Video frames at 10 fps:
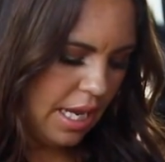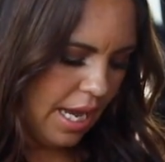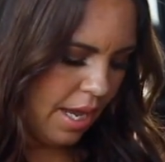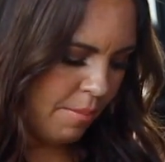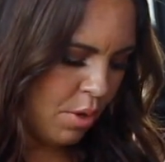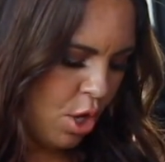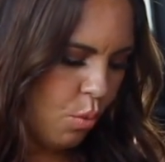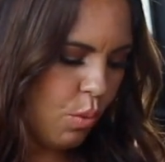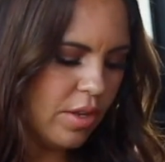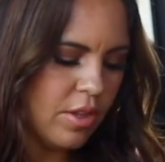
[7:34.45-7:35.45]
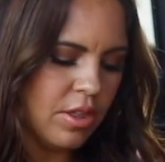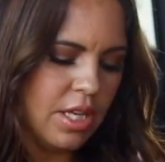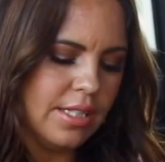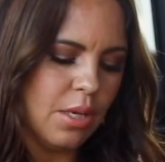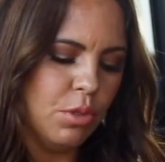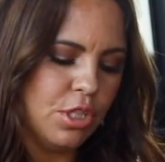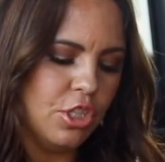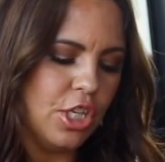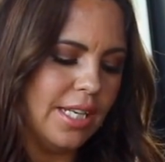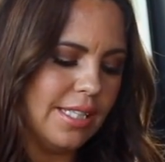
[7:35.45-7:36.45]
One of the things I would
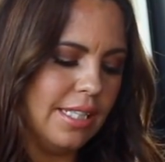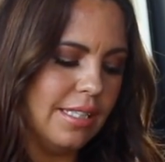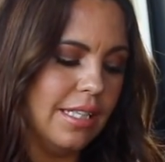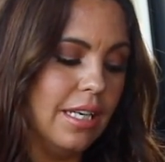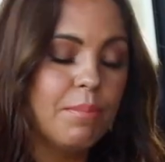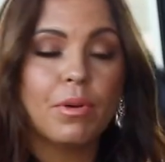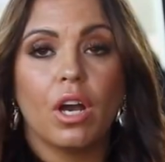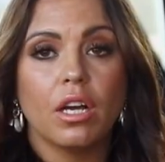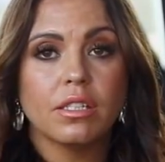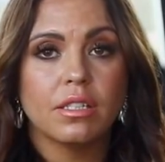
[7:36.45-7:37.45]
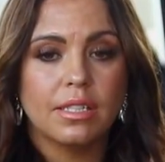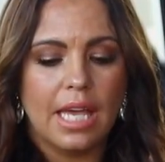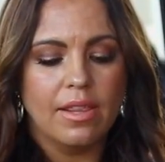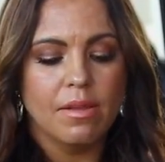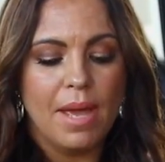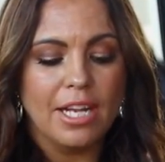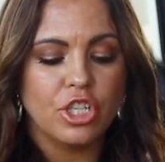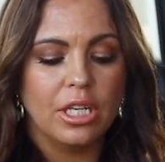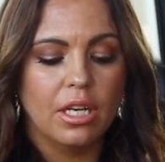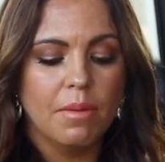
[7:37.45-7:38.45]
suggest is lip glosses and the
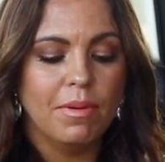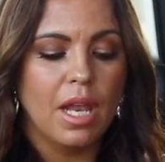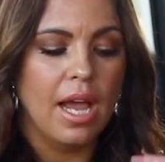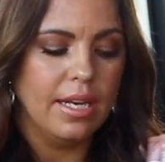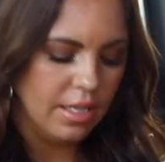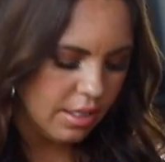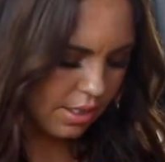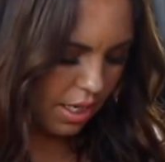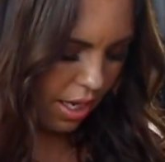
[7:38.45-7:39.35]
matching lip liners.